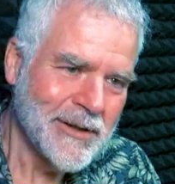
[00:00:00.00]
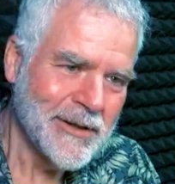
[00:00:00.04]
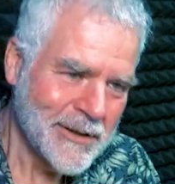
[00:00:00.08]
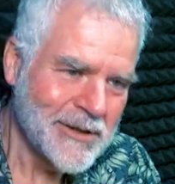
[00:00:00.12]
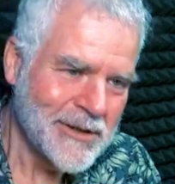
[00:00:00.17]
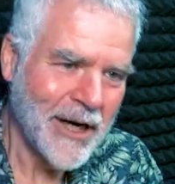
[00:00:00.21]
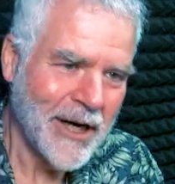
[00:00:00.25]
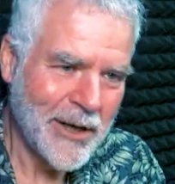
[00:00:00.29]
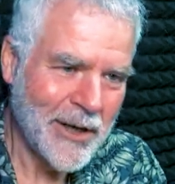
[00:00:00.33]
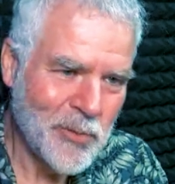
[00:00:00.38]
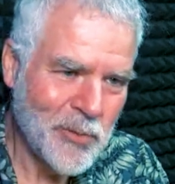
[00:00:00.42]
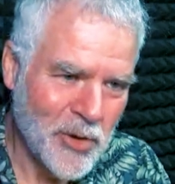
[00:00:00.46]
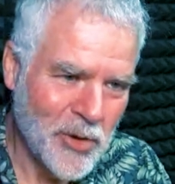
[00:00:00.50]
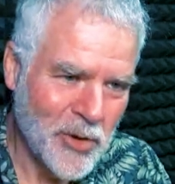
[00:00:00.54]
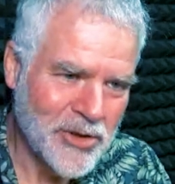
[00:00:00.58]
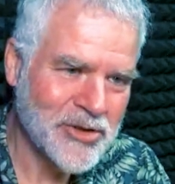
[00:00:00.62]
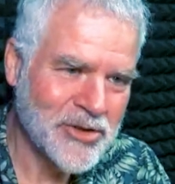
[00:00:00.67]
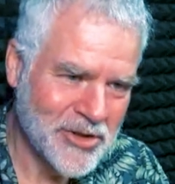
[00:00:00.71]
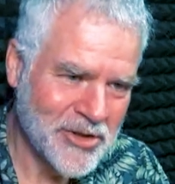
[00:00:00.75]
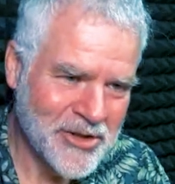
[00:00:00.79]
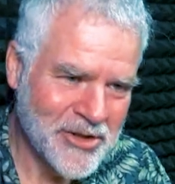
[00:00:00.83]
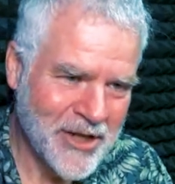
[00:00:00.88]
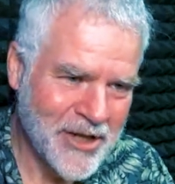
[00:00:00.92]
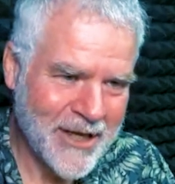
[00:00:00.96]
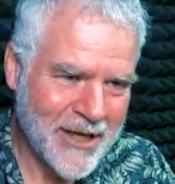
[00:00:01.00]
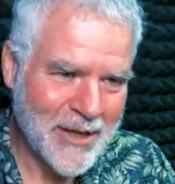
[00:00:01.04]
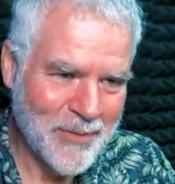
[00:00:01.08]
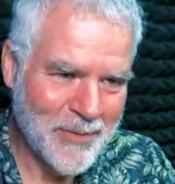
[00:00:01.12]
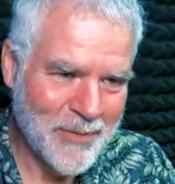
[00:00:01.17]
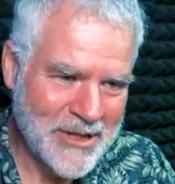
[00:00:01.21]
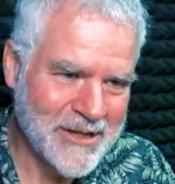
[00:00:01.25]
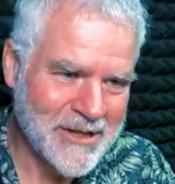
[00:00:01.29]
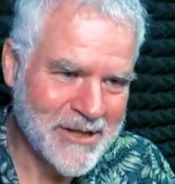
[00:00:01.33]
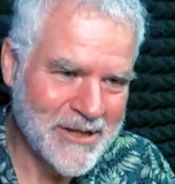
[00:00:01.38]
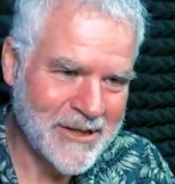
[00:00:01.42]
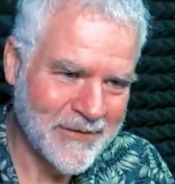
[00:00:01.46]
Jane wants to stay in the
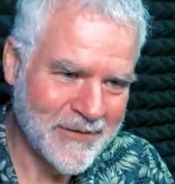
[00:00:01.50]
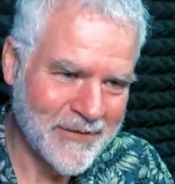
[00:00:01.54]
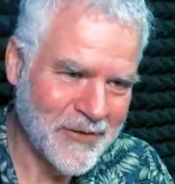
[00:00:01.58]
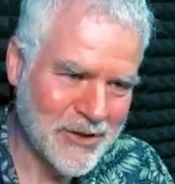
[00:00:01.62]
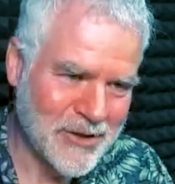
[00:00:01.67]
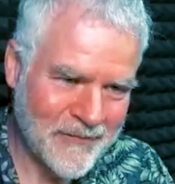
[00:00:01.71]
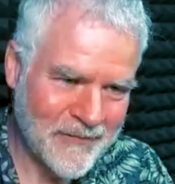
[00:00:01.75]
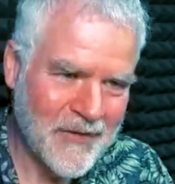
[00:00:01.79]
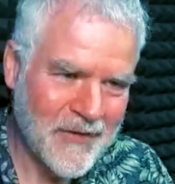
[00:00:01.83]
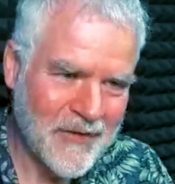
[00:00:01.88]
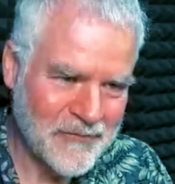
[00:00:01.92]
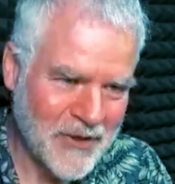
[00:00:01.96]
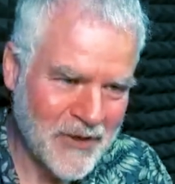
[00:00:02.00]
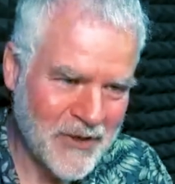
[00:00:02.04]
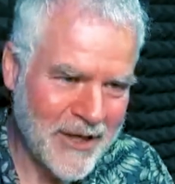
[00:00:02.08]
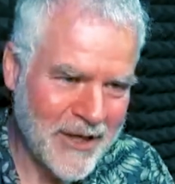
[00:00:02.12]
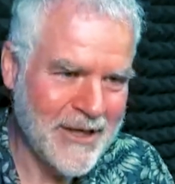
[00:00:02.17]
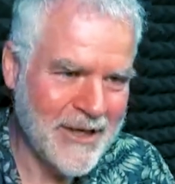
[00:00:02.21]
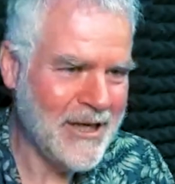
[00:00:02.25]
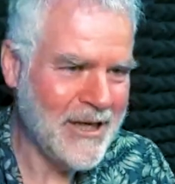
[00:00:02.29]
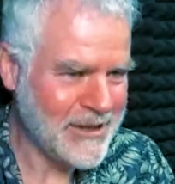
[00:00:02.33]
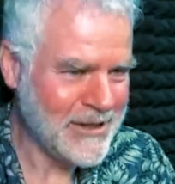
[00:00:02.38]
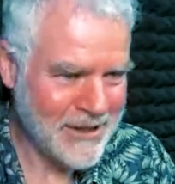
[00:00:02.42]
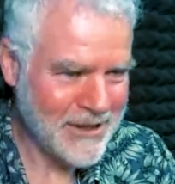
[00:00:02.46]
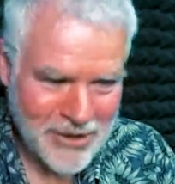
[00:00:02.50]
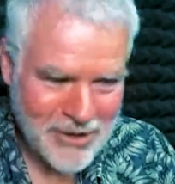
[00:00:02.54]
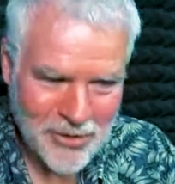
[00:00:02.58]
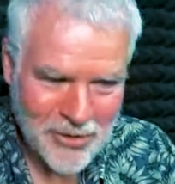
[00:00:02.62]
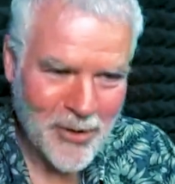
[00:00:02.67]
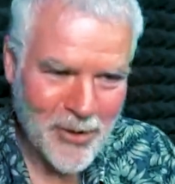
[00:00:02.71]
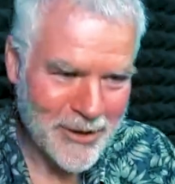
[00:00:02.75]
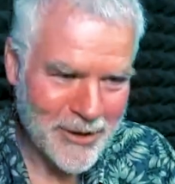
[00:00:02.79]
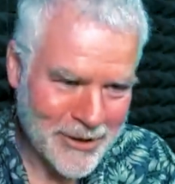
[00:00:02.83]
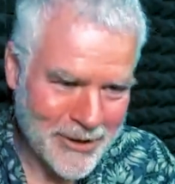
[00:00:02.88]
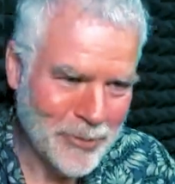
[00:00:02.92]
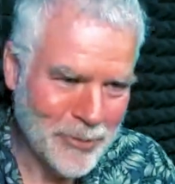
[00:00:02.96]
business for 15 years and
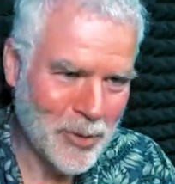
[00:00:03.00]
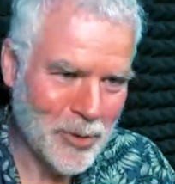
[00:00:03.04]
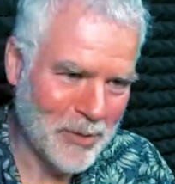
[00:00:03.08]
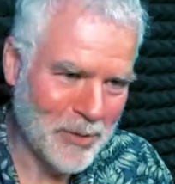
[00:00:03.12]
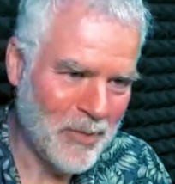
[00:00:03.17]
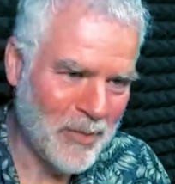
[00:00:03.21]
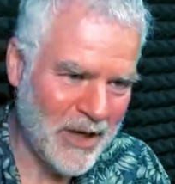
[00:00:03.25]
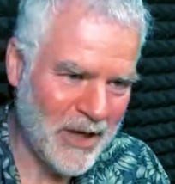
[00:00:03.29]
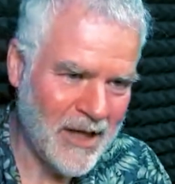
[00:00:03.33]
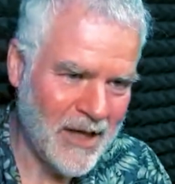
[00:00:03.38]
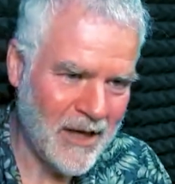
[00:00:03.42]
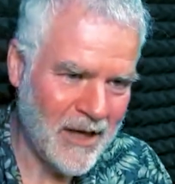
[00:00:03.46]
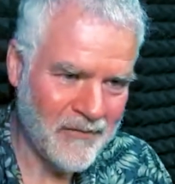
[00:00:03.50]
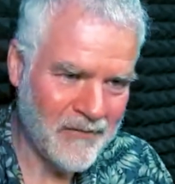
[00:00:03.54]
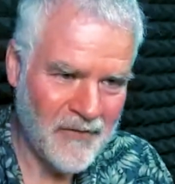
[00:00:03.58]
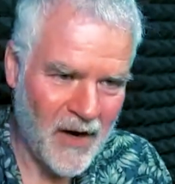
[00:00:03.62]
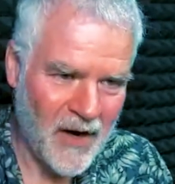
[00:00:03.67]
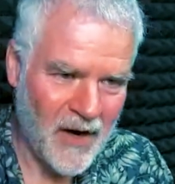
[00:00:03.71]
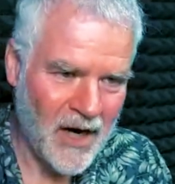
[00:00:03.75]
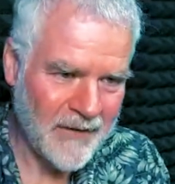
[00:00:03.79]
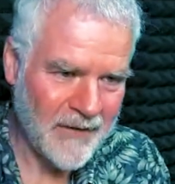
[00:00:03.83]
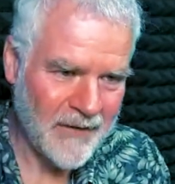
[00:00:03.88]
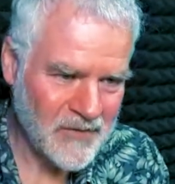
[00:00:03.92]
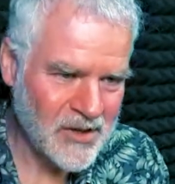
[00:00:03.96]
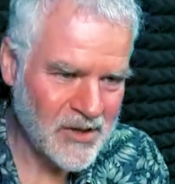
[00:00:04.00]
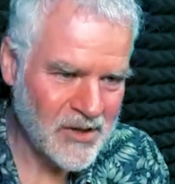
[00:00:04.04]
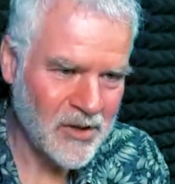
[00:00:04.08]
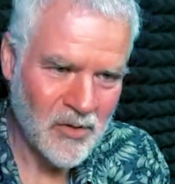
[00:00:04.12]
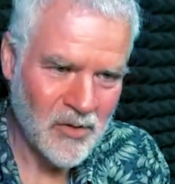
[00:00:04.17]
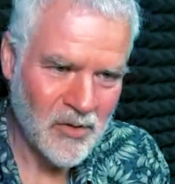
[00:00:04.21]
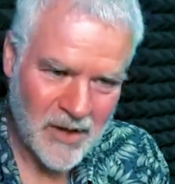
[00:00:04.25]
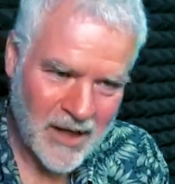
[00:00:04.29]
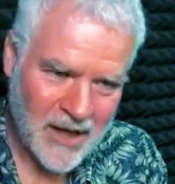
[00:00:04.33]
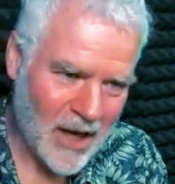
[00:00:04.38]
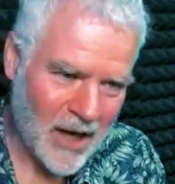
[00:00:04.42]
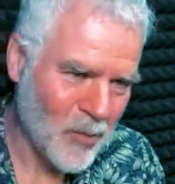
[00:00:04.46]
you only want to be there five.
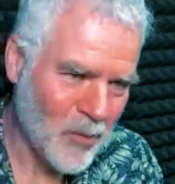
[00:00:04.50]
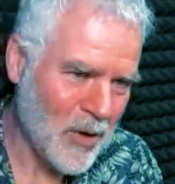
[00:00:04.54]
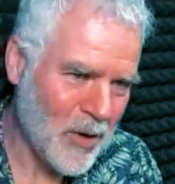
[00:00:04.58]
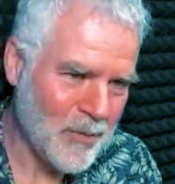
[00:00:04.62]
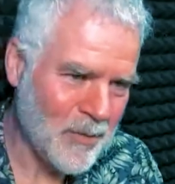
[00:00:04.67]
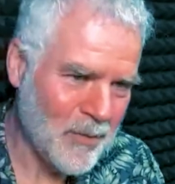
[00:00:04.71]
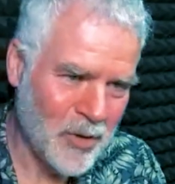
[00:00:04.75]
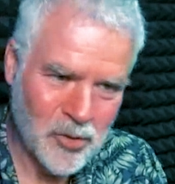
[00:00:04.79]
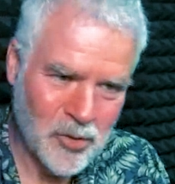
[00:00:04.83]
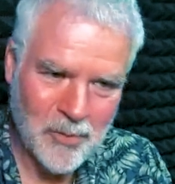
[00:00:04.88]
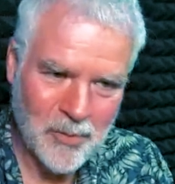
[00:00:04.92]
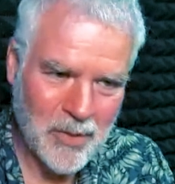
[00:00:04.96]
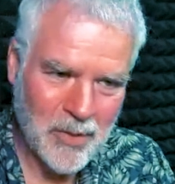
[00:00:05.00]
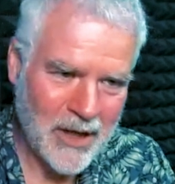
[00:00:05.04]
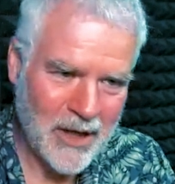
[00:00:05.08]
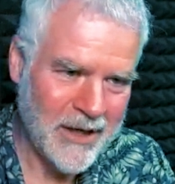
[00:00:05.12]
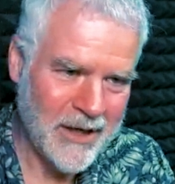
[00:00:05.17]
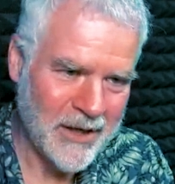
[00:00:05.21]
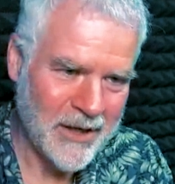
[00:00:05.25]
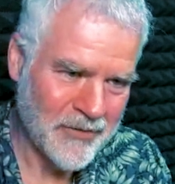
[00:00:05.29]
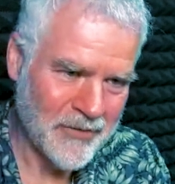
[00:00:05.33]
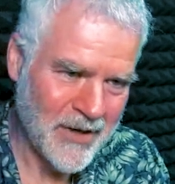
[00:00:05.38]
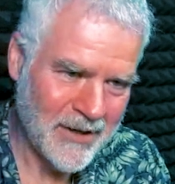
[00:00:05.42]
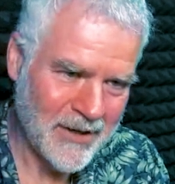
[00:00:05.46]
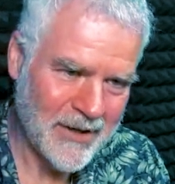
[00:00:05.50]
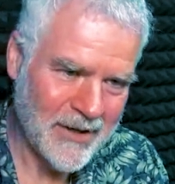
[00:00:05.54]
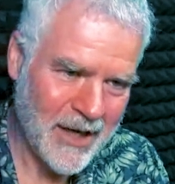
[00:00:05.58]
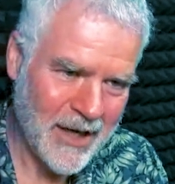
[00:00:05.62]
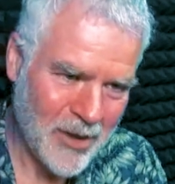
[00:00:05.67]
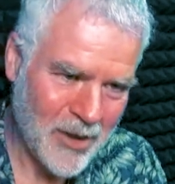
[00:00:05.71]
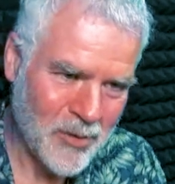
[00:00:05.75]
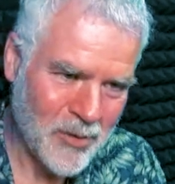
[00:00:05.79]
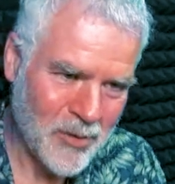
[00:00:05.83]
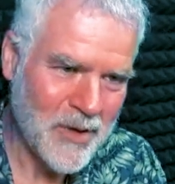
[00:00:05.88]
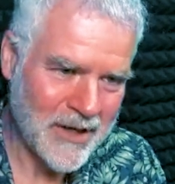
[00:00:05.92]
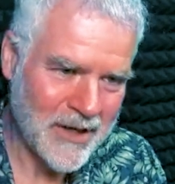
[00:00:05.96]
So, can we build a plan around
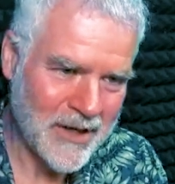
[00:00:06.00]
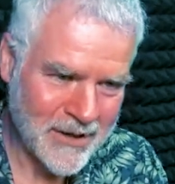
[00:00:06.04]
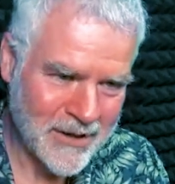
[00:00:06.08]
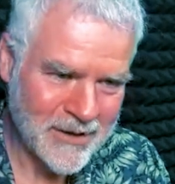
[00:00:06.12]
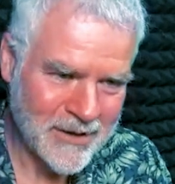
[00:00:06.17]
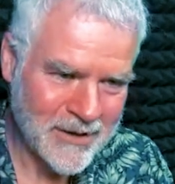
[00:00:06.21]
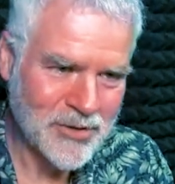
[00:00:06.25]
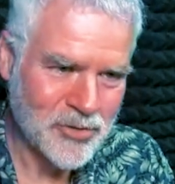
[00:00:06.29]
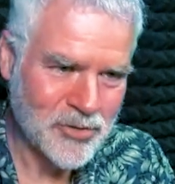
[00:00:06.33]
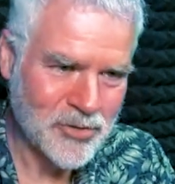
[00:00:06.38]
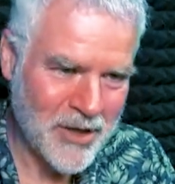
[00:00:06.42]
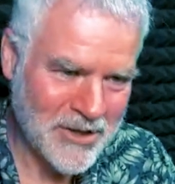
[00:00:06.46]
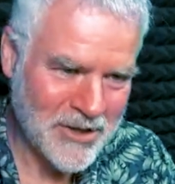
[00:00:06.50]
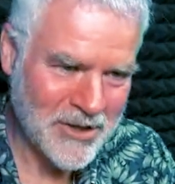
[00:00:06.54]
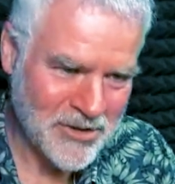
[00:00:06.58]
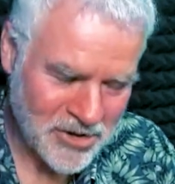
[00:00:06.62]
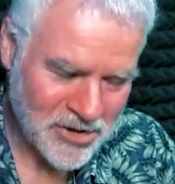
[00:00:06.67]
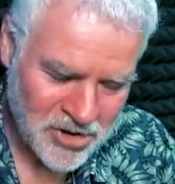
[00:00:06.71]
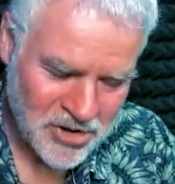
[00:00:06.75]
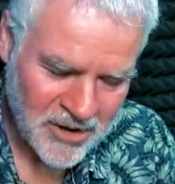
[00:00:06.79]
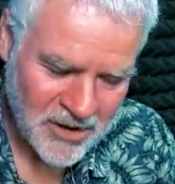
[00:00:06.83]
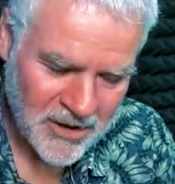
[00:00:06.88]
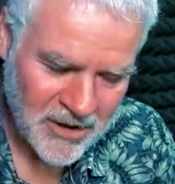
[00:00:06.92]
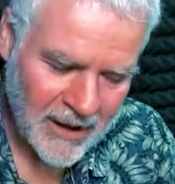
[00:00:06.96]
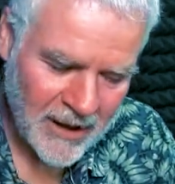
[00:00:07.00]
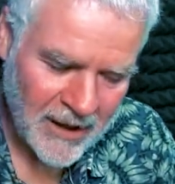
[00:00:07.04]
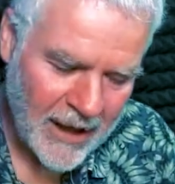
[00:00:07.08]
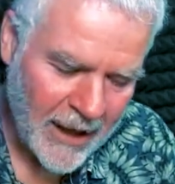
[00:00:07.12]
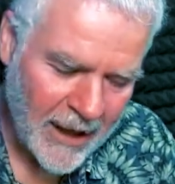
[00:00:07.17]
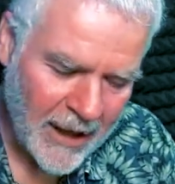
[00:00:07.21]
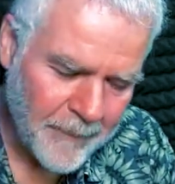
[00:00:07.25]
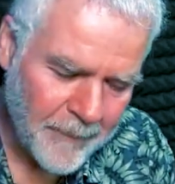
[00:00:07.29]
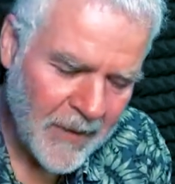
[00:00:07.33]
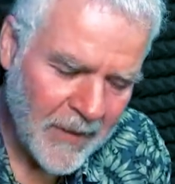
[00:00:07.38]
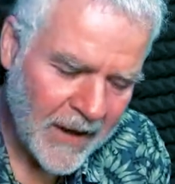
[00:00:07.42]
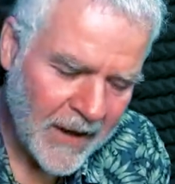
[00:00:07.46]
how we can transition?
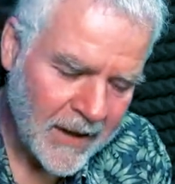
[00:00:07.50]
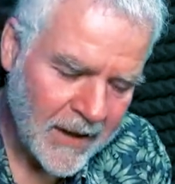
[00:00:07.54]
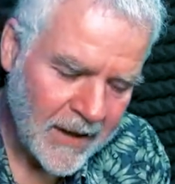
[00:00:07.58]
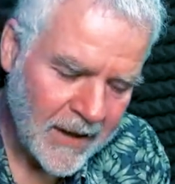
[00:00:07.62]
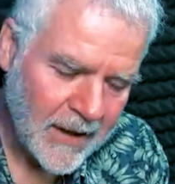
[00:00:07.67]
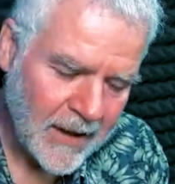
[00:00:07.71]
Um, mm-hmm. Um,